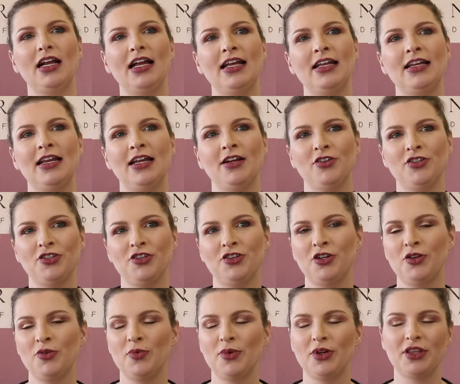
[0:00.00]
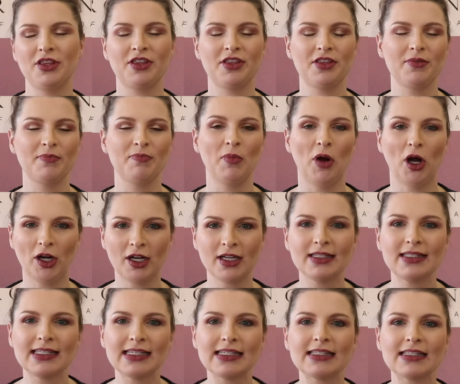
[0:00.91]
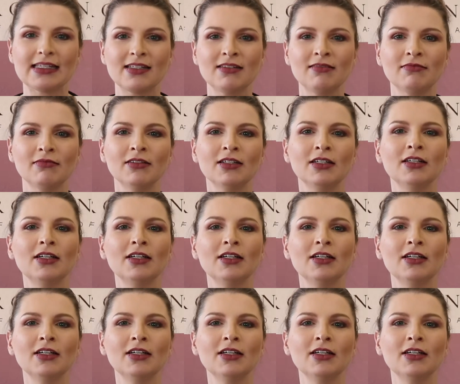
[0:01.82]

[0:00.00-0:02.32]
in Arizona with market season